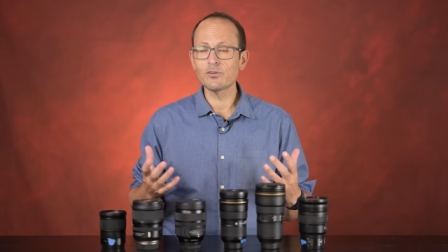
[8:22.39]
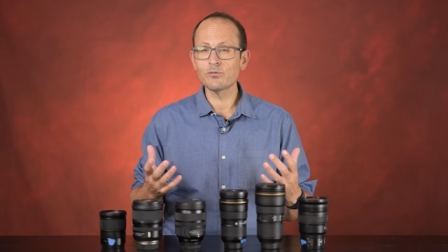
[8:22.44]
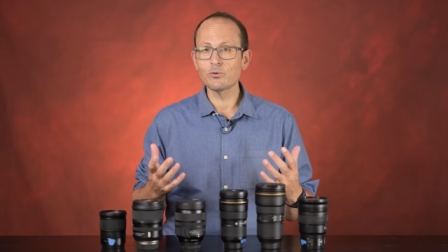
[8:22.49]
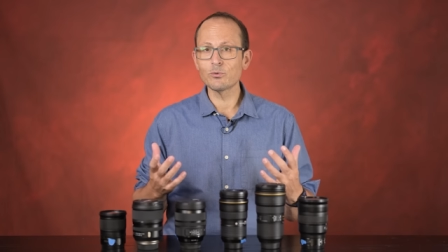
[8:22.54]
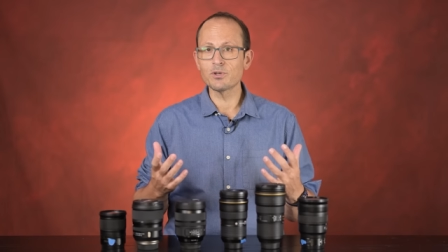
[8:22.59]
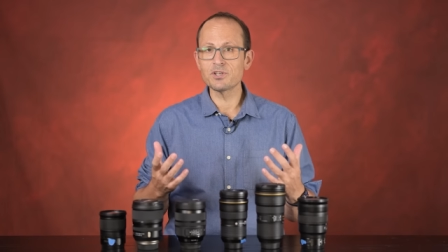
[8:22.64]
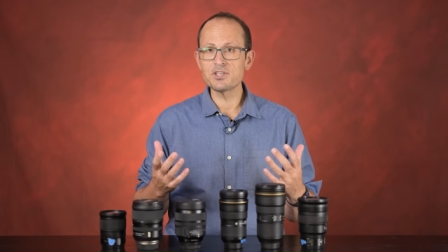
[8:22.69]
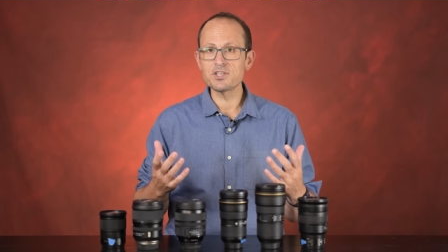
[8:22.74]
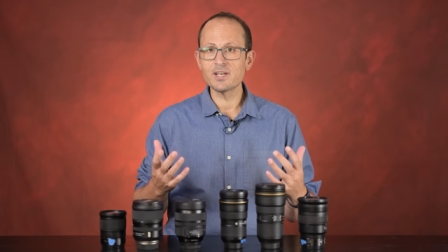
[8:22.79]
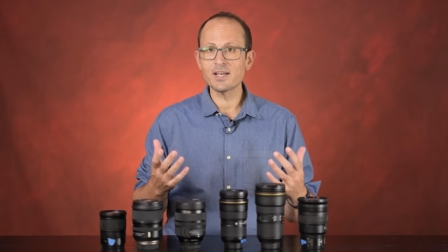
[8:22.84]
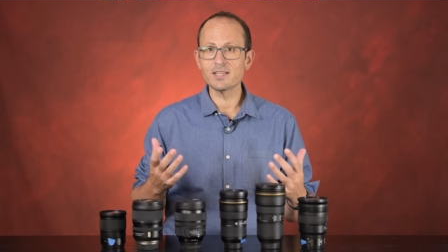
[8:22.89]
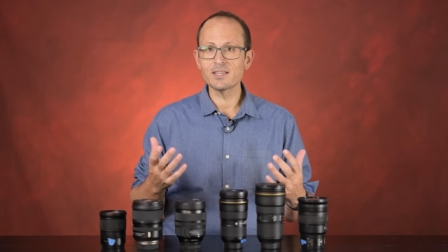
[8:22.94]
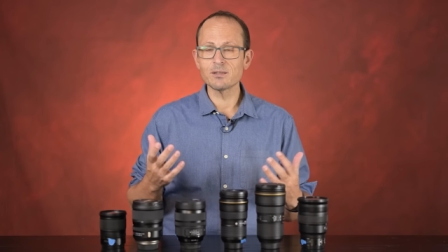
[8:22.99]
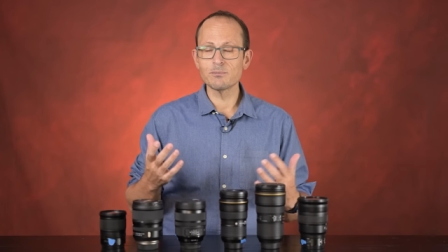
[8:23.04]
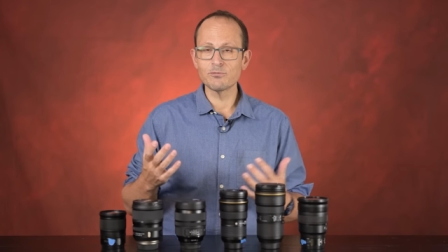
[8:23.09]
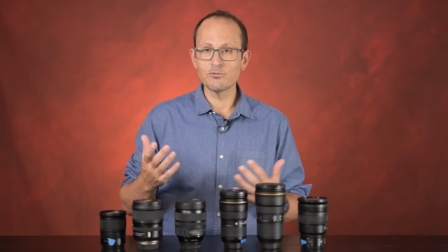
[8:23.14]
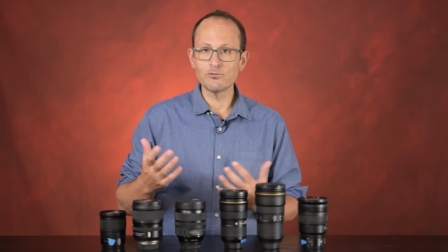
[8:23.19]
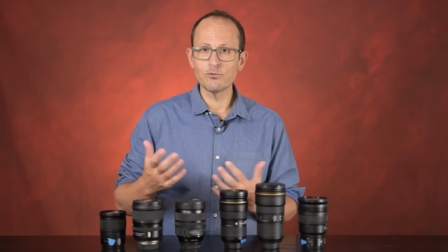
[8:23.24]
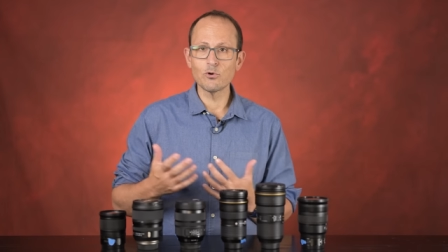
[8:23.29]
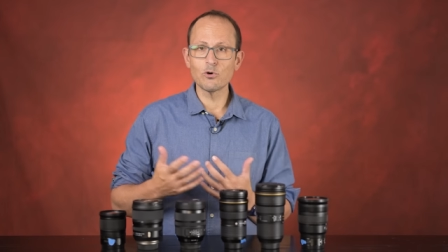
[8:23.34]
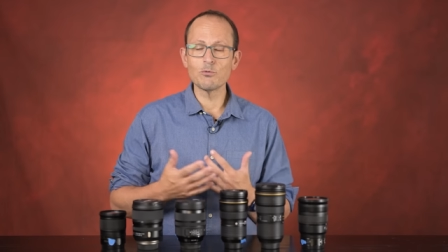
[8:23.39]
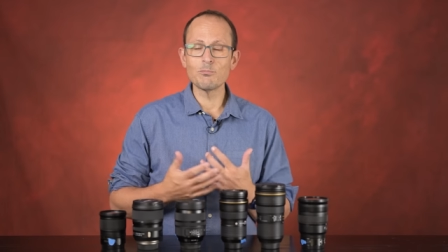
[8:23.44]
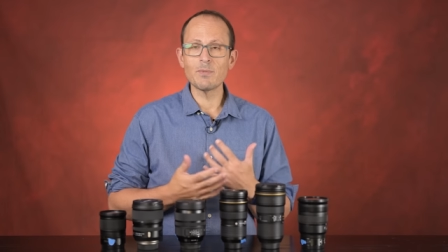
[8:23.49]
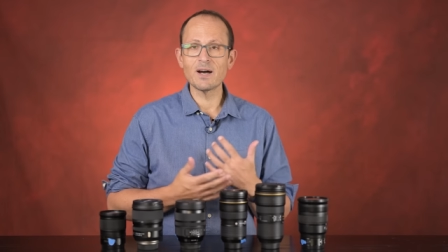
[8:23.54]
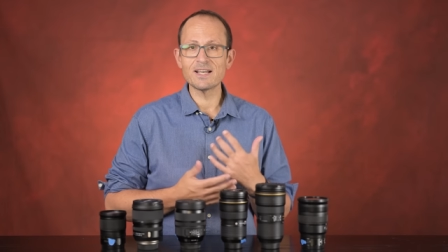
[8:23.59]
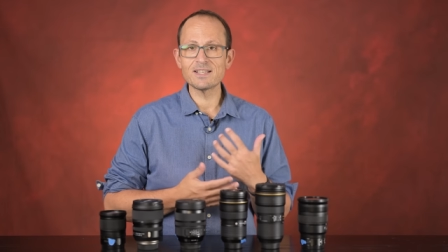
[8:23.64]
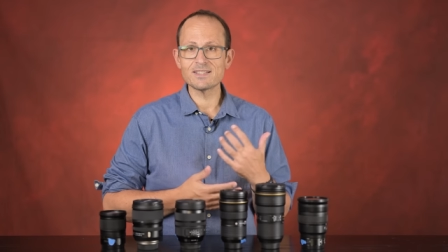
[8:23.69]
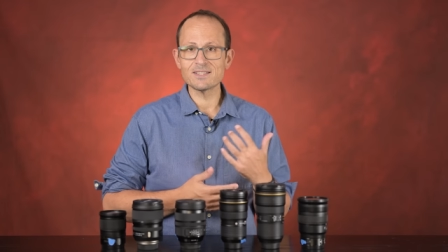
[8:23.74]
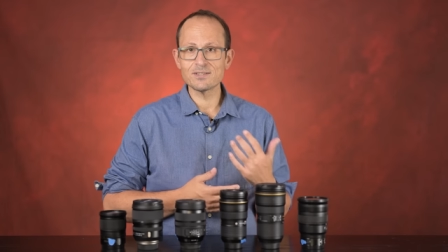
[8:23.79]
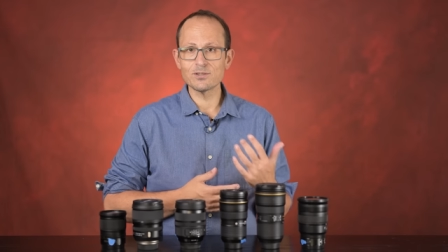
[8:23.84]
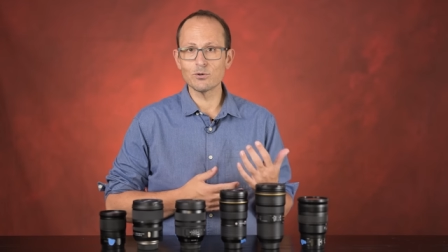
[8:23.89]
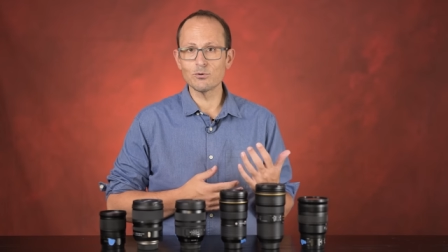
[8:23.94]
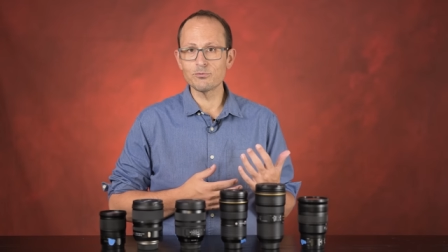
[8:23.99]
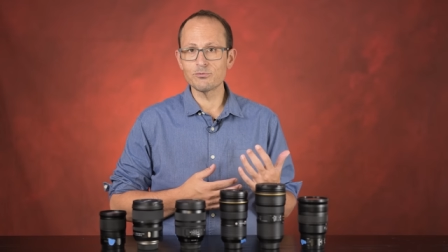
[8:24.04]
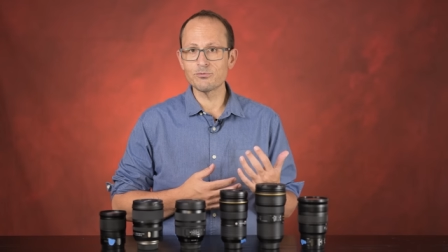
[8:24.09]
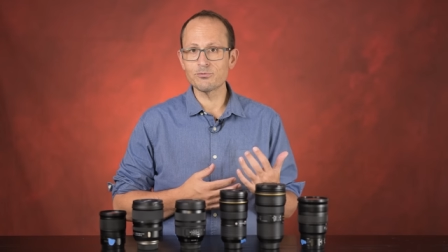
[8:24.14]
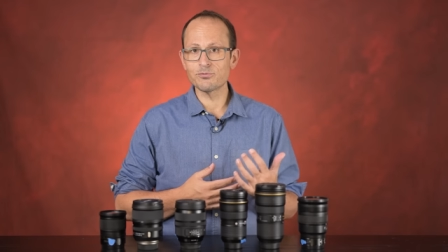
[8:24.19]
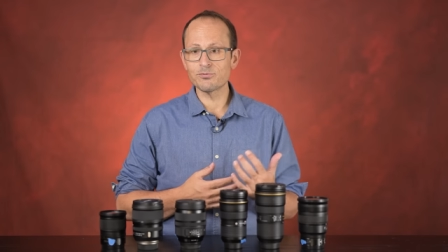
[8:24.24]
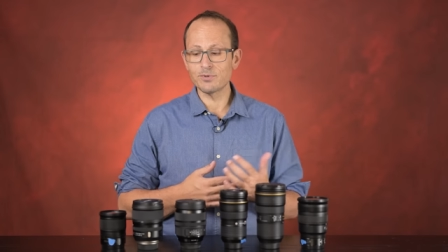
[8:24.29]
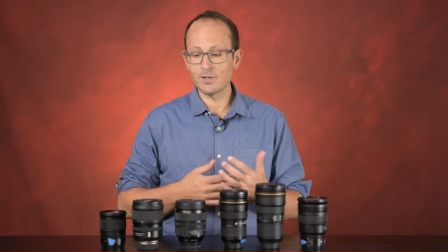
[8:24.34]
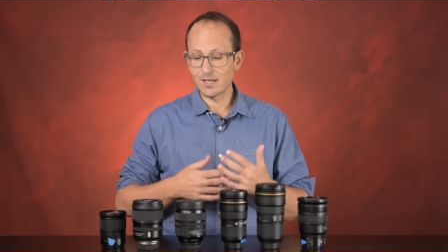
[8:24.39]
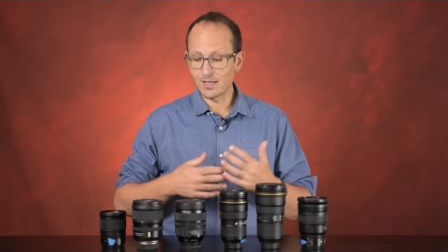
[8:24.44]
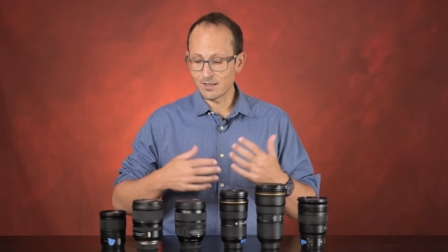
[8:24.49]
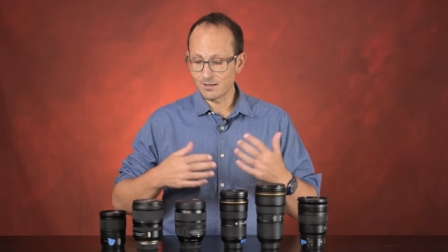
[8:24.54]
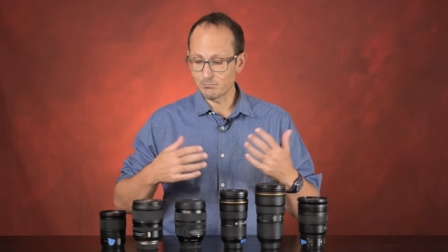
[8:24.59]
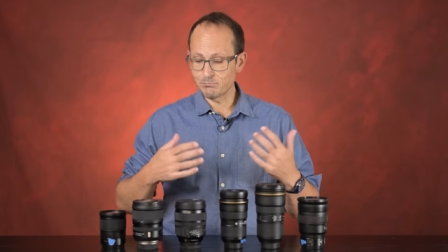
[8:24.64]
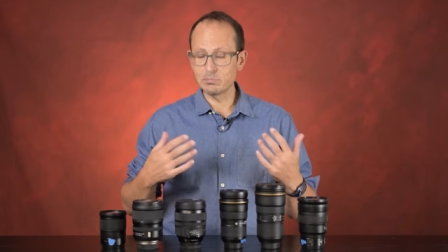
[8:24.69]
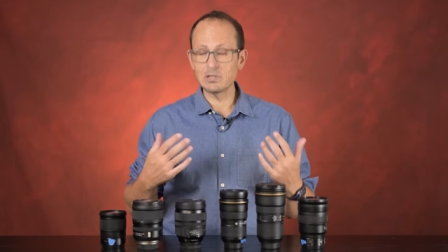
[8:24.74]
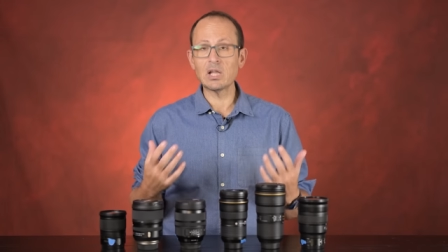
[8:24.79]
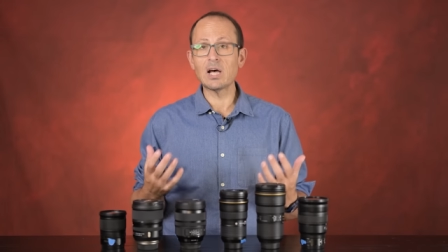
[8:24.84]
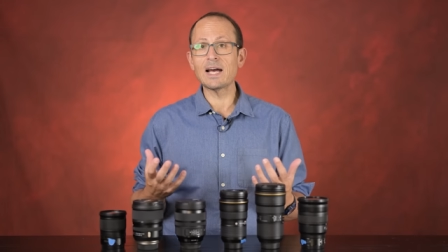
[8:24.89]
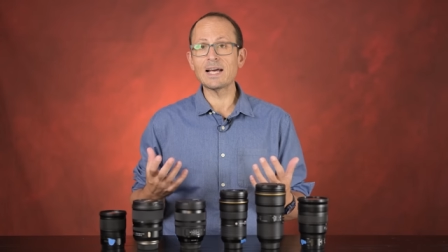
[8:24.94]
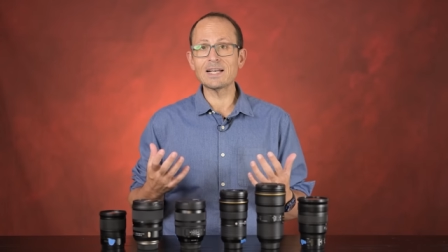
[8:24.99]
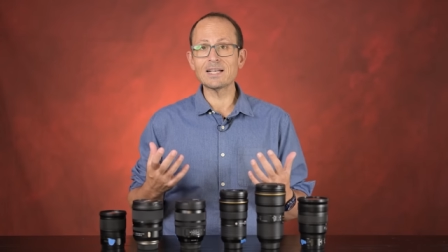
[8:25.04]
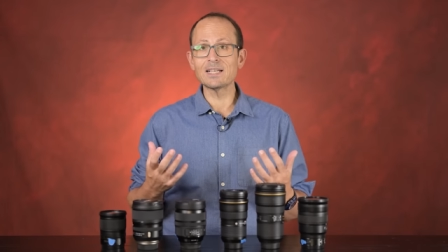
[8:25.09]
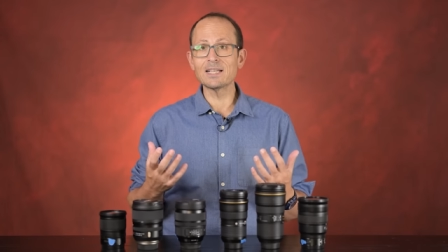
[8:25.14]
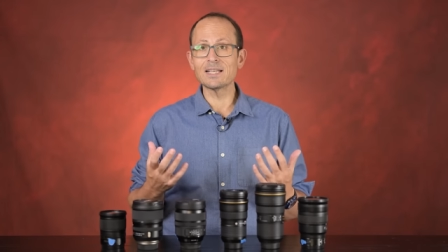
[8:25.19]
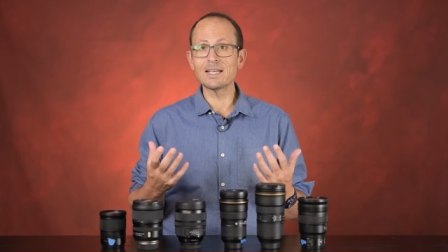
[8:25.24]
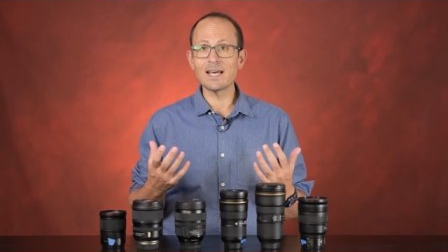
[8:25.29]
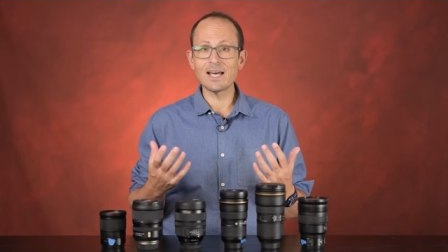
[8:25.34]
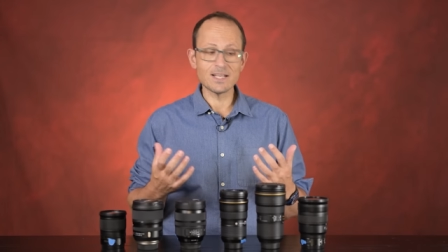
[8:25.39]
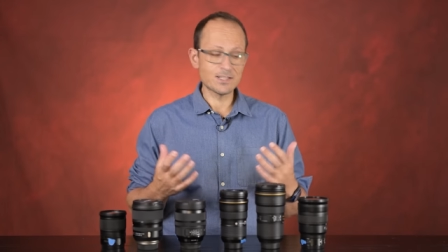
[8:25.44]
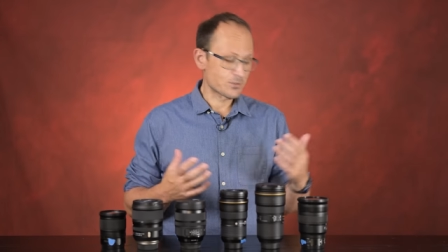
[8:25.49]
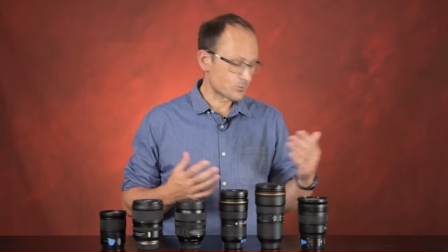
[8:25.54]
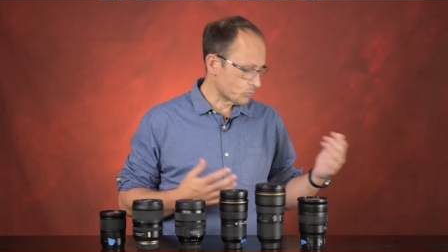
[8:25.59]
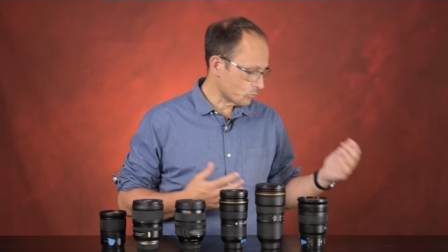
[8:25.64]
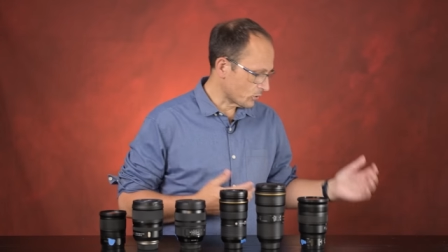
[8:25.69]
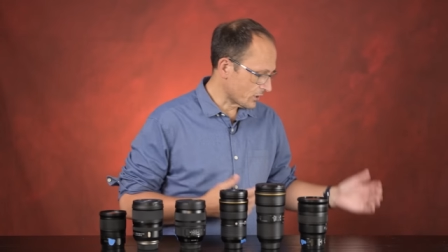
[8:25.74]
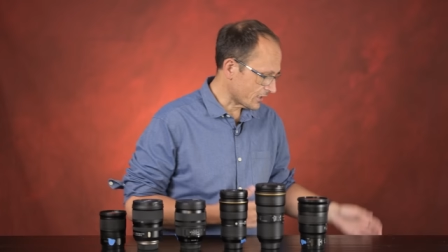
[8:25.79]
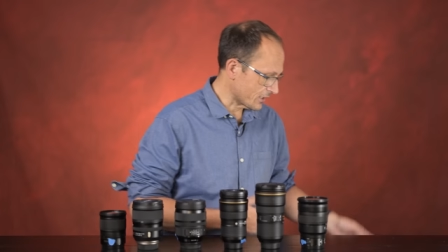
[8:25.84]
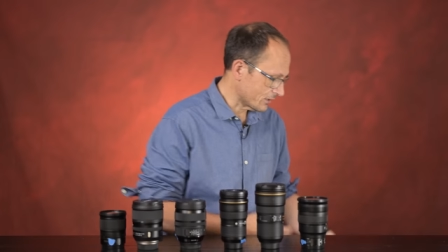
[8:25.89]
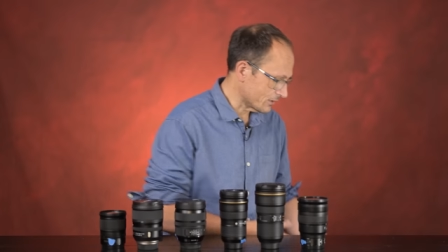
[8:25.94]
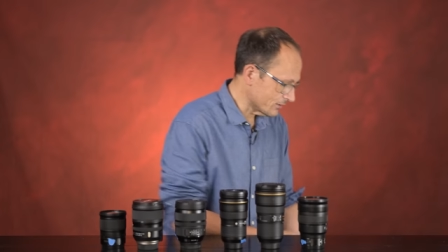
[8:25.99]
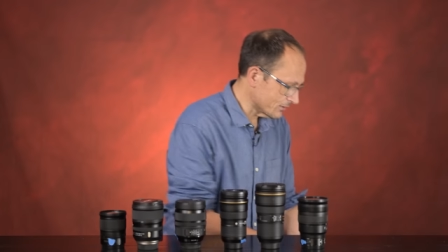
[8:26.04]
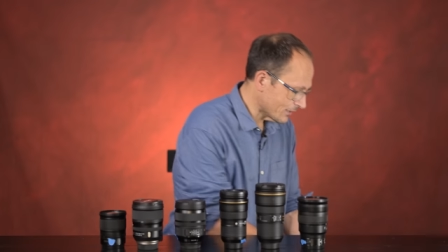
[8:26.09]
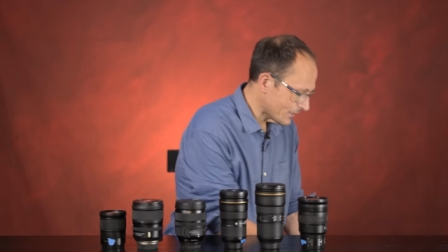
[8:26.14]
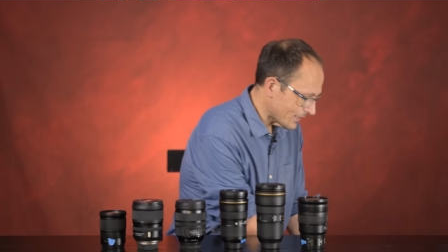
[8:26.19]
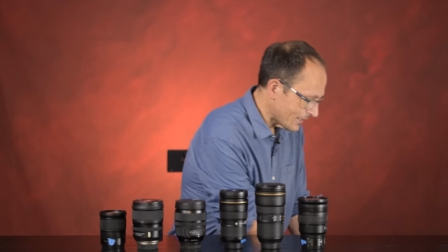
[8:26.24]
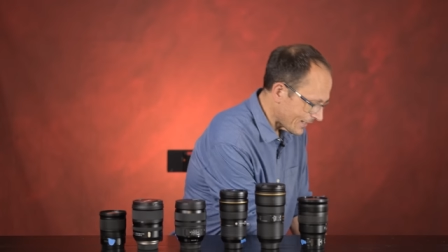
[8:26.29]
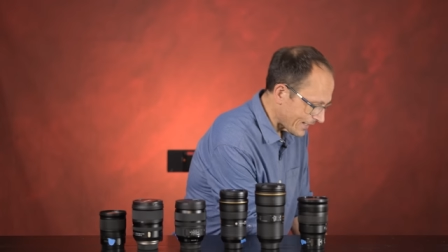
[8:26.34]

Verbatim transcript: through and checked them for myself blindly as well,